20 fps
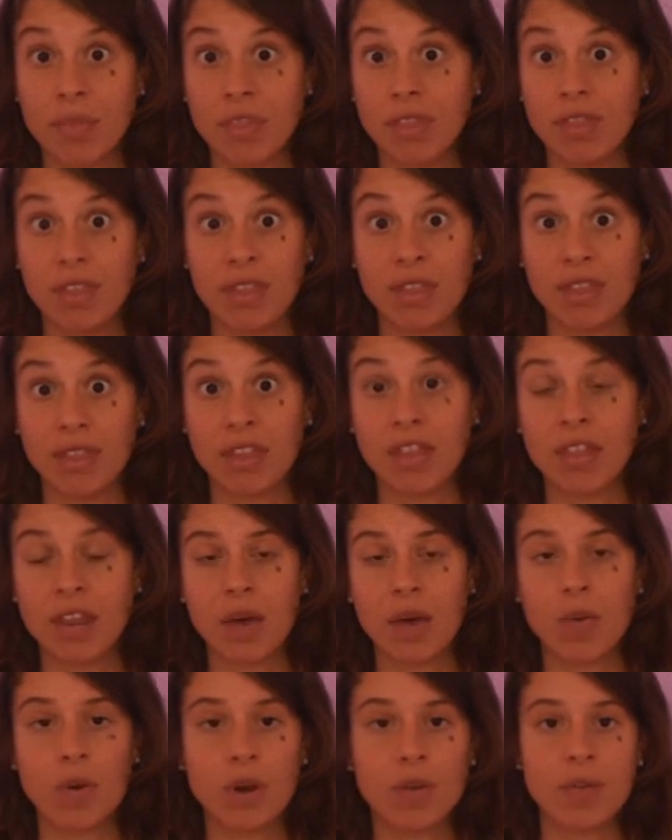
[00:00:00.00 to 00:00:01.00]
the thing that
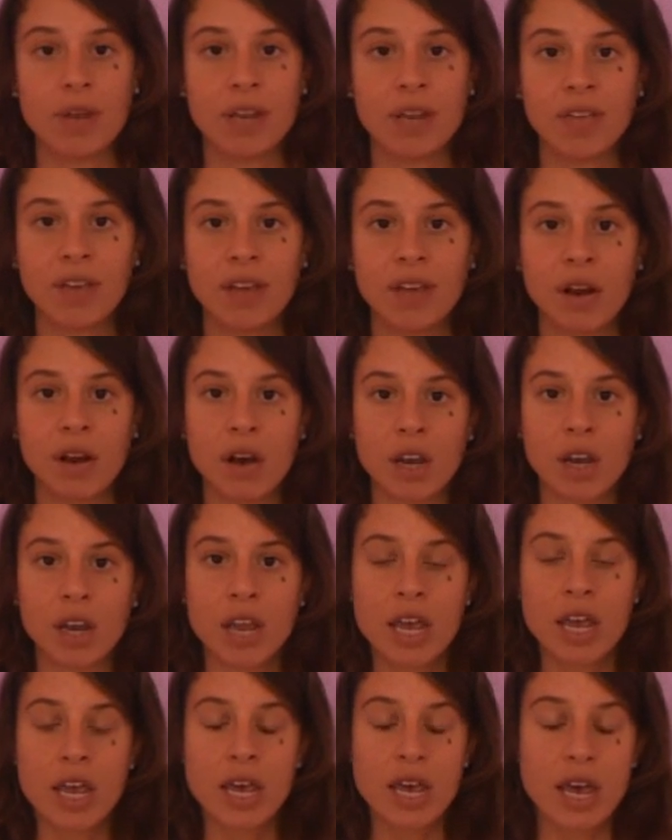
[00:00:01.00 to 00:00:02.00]
I want to meditate on.
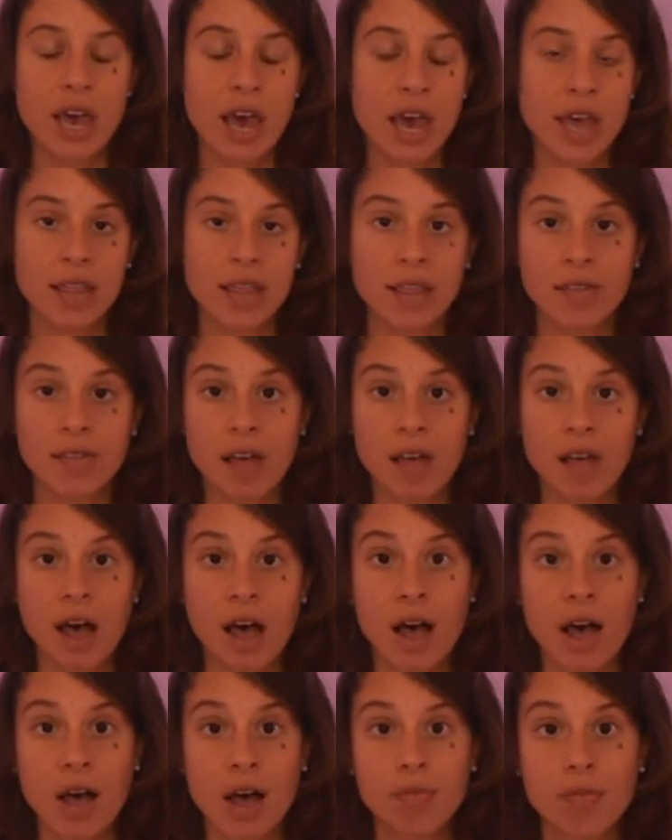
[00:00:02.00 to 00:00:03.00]
And
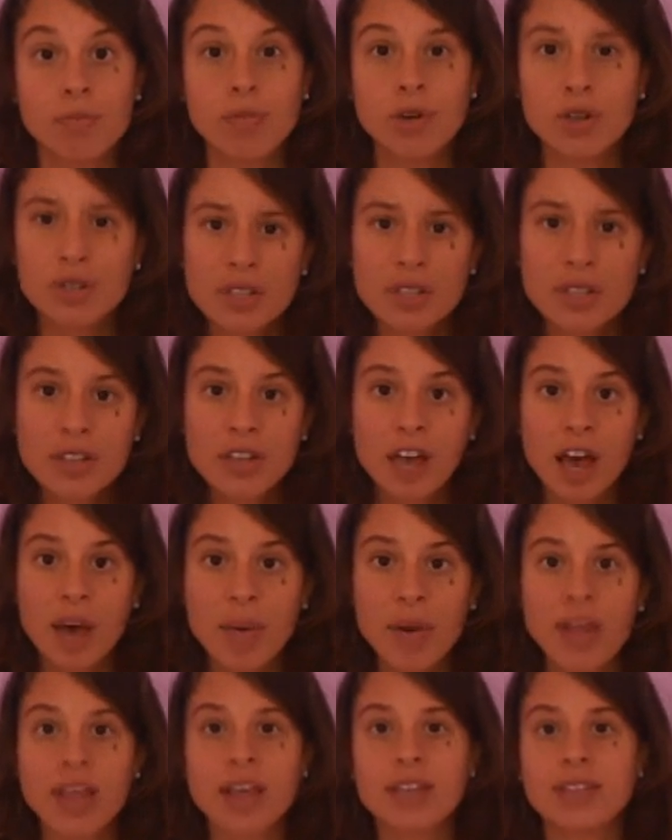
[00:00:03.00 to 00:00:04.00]
most of the
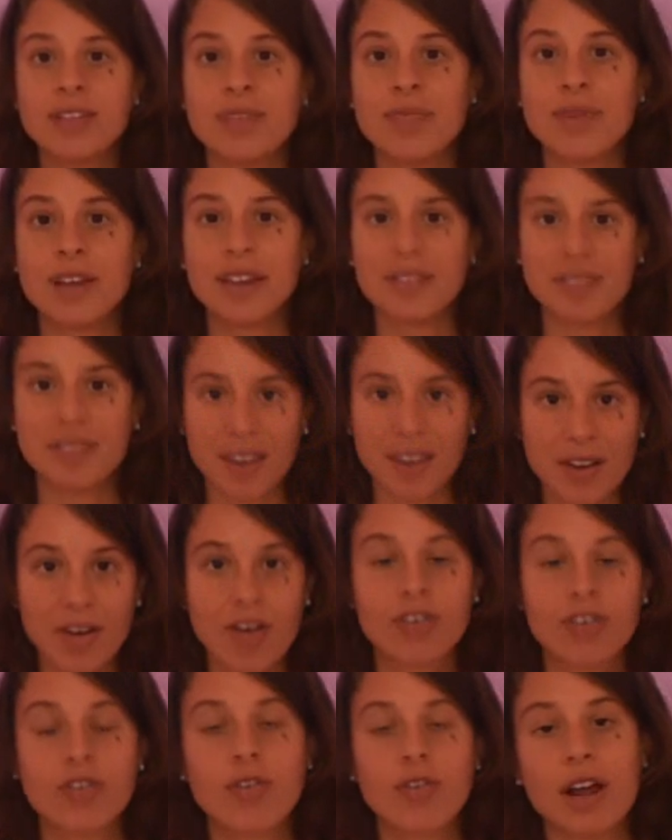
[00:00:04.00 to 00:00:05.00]
time I like to meditate
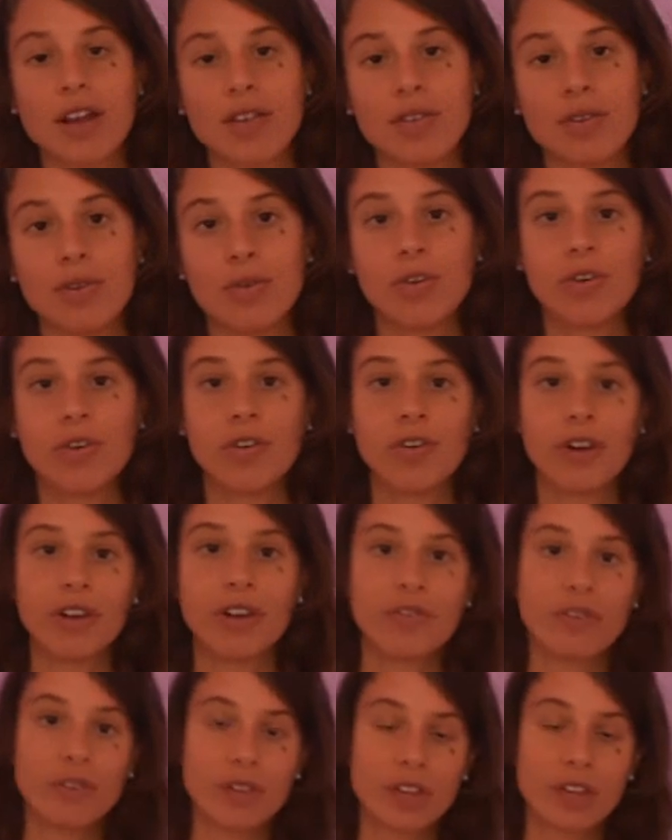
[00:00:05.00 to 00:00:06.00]
on gratitude and
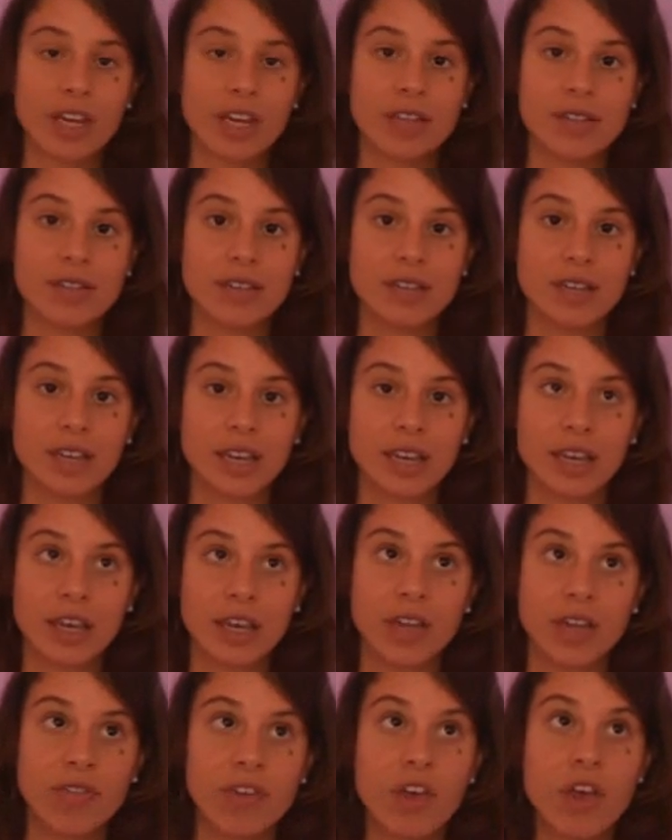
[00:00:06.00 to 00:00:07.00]
gratefulness,
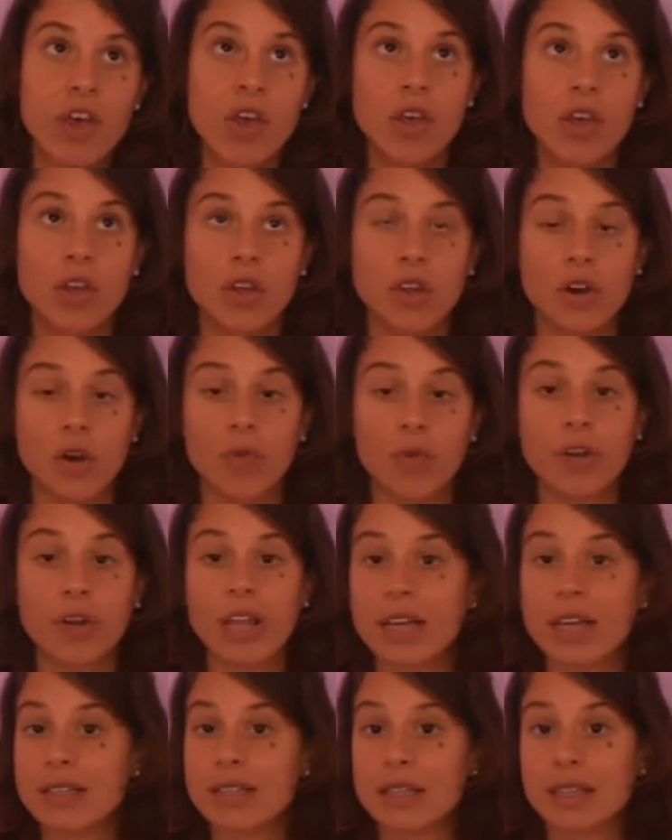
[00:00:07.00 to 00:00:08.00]
and,
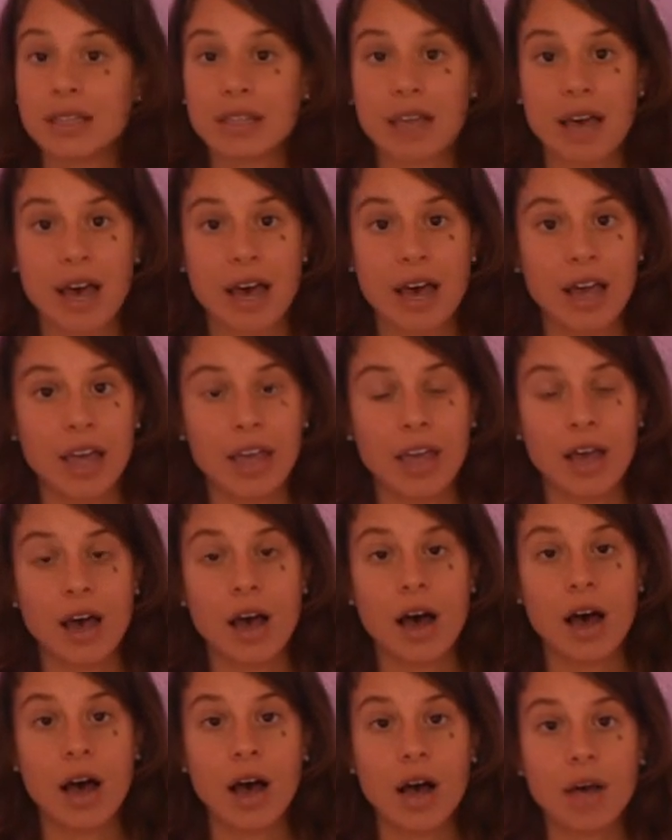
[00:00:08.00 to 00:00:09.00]
realizing that
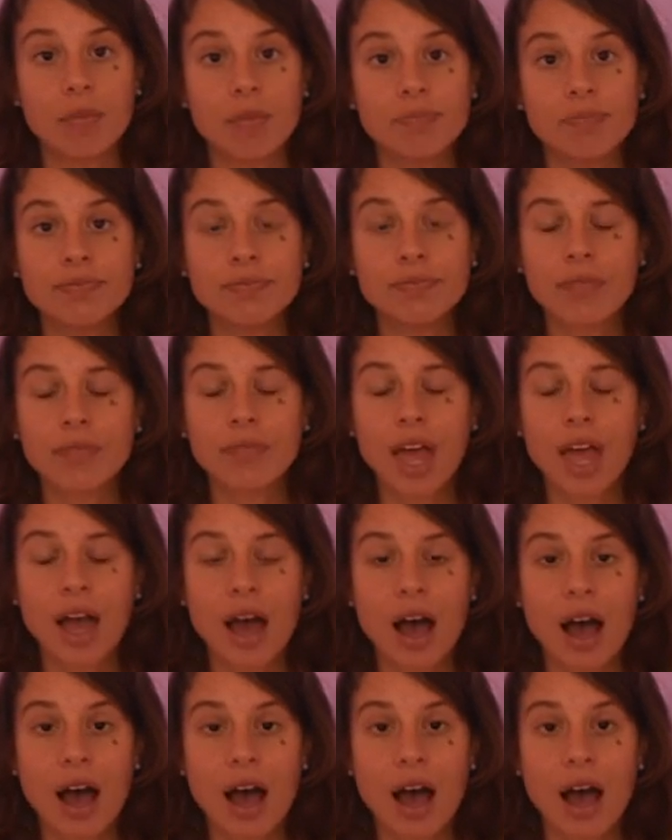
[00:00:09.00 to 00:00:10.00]

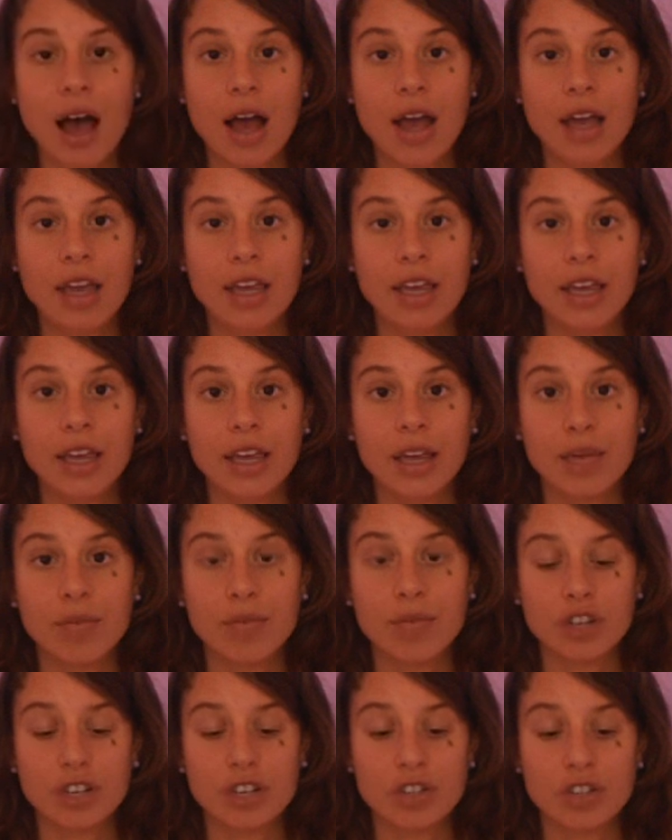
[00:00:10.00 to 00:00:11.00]
I
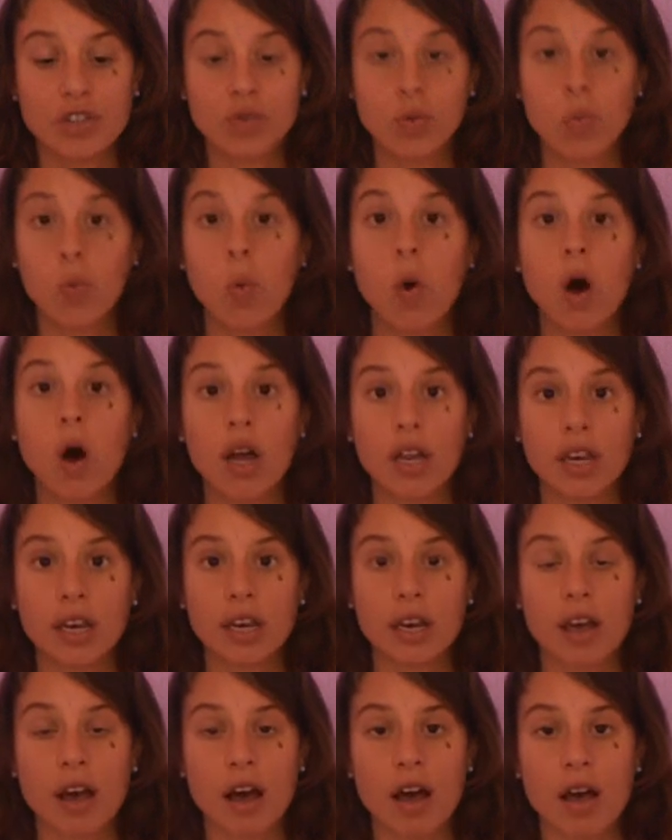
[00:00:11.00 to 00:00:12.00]
am just
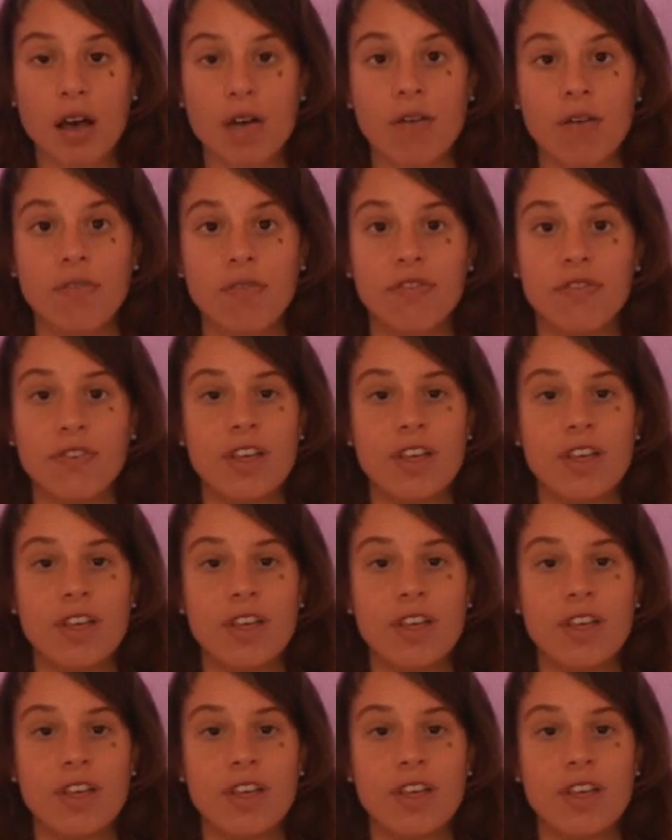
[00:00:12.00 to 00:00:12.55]
one of